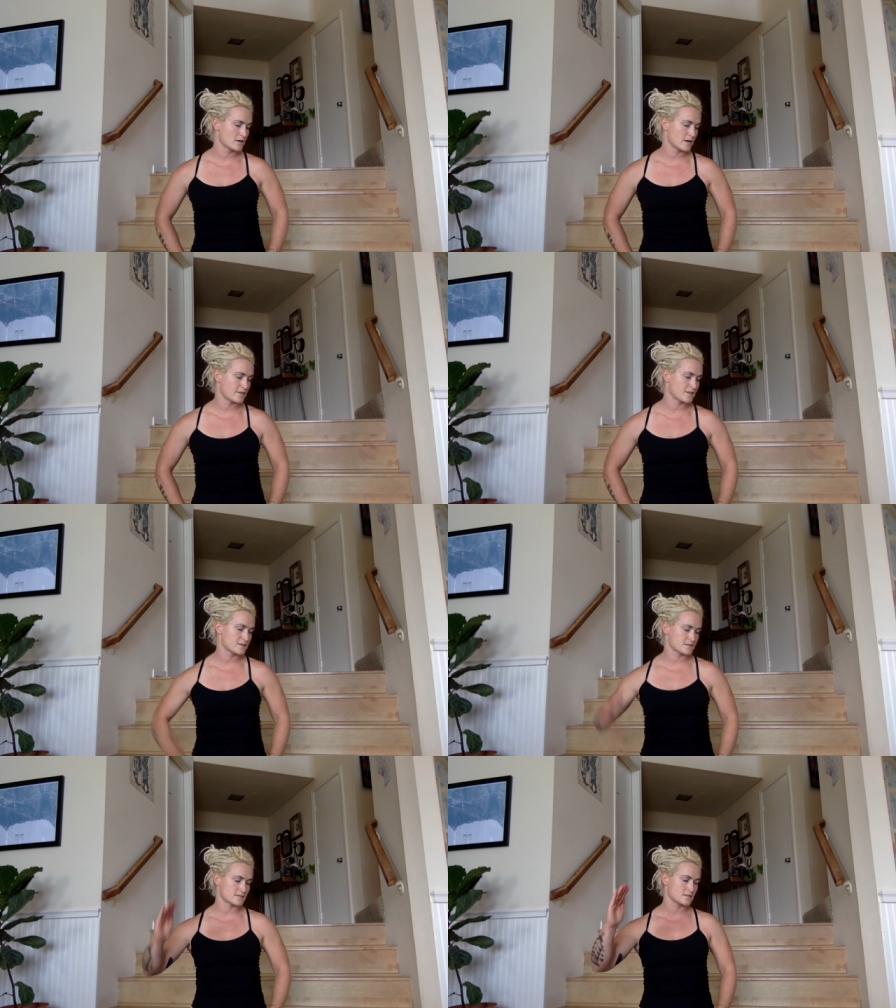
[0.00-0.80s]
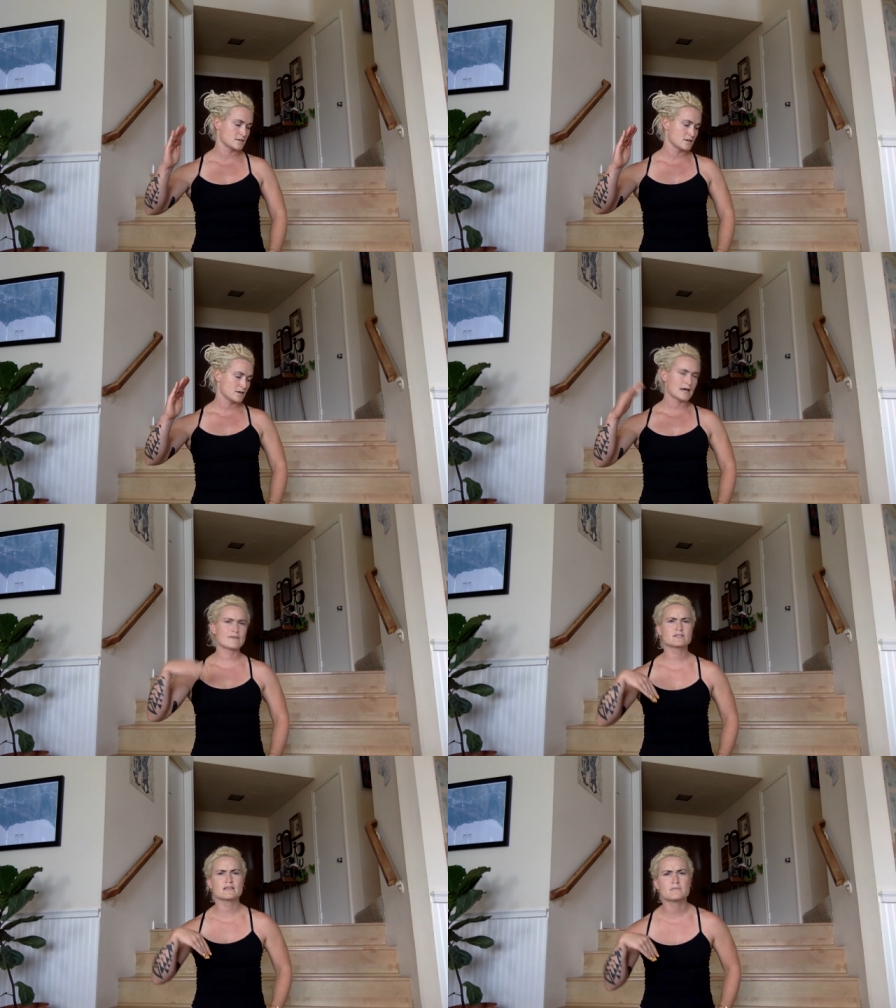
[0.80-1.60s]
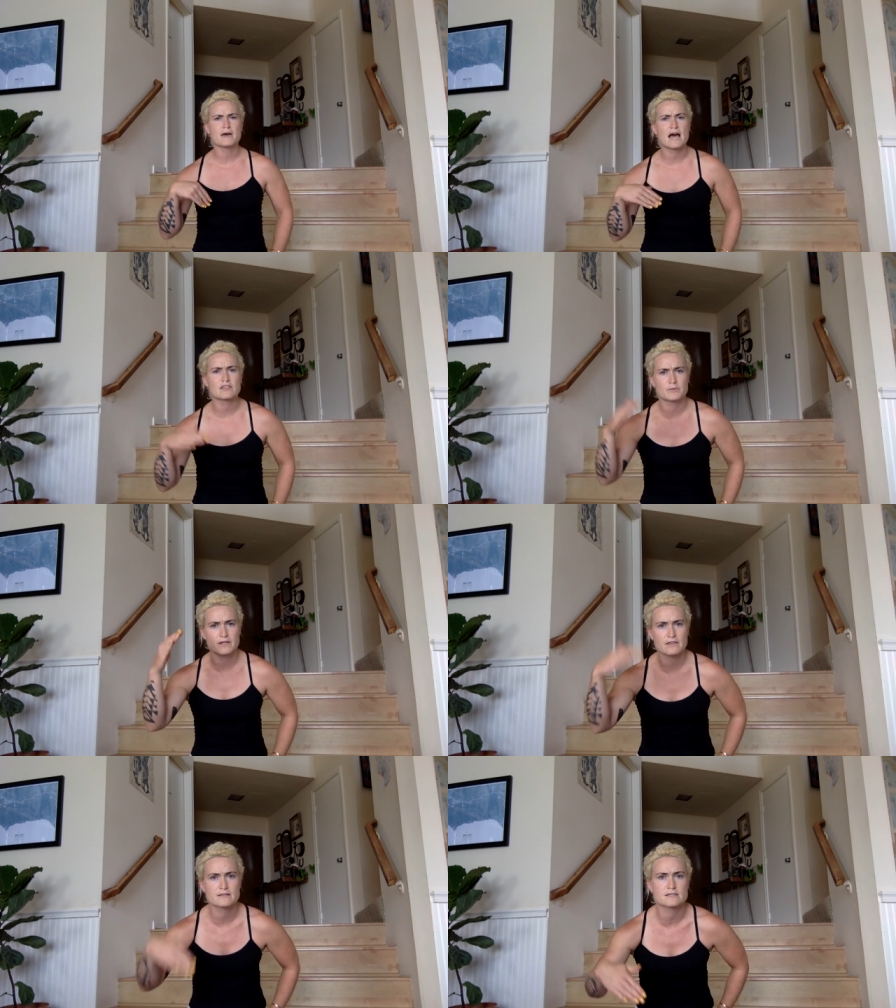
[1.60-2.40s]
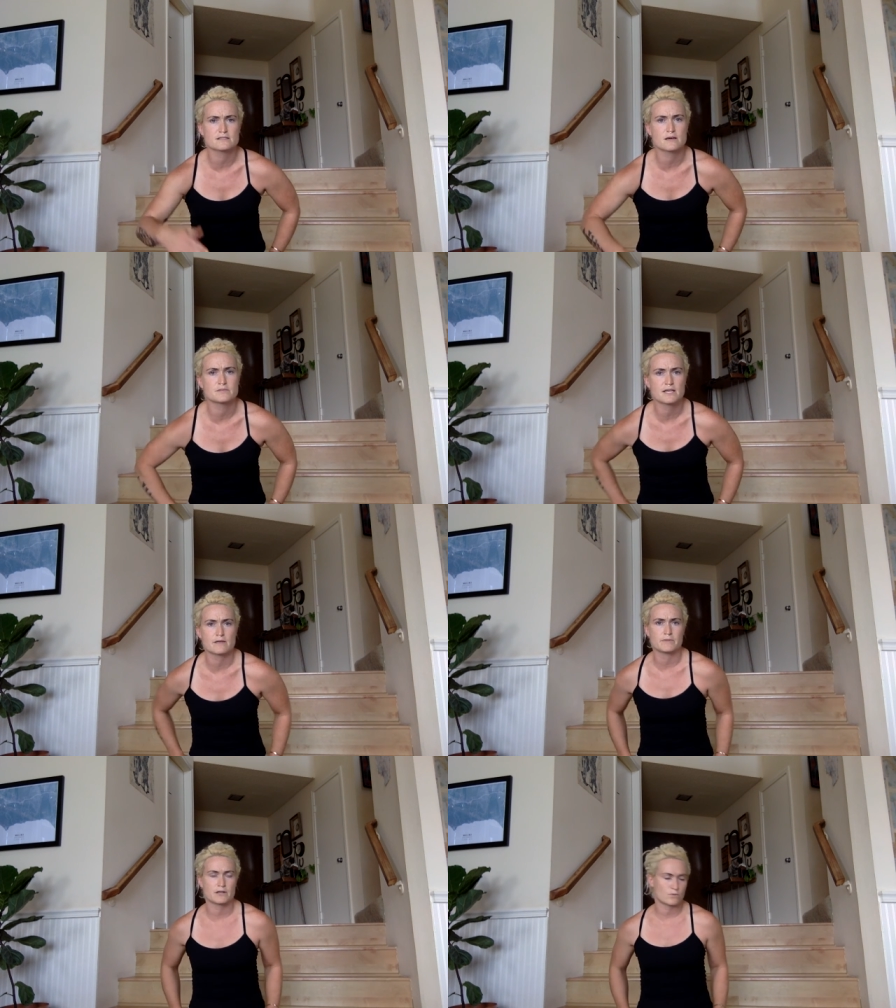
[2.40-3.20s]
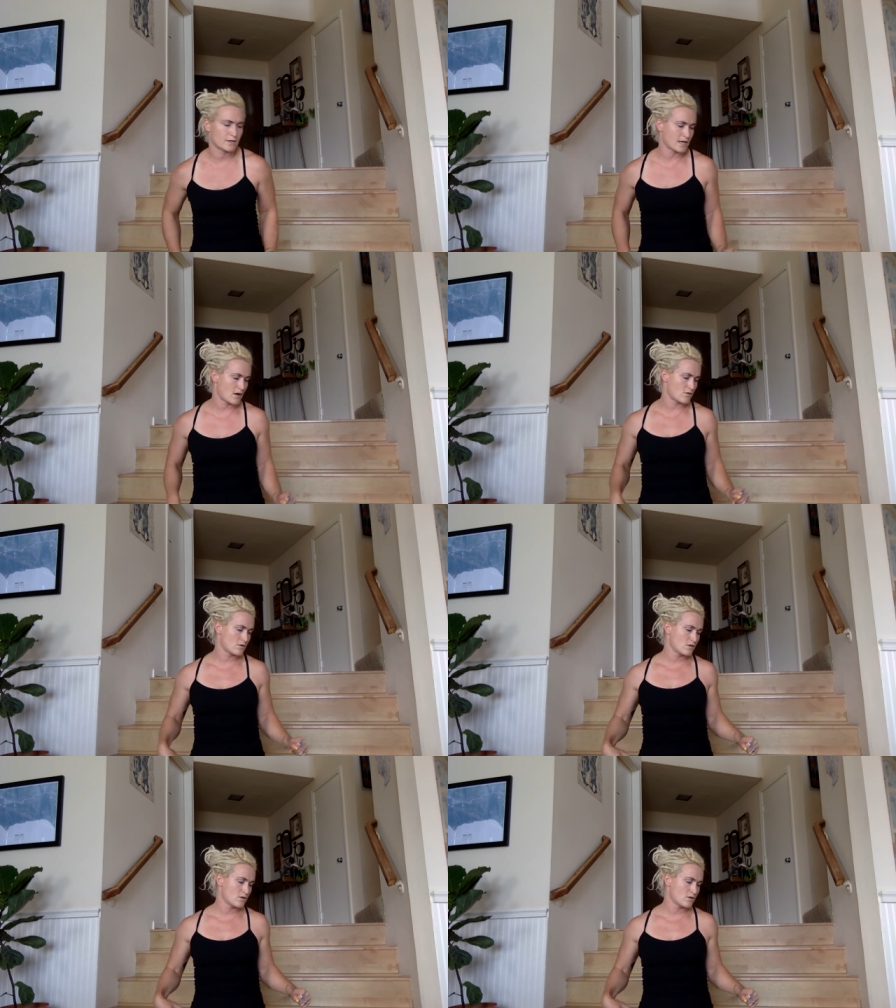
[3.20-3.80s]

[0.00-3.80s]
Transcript: I think this is, I haven't done the math, but I think it's a sub 10-minute workout.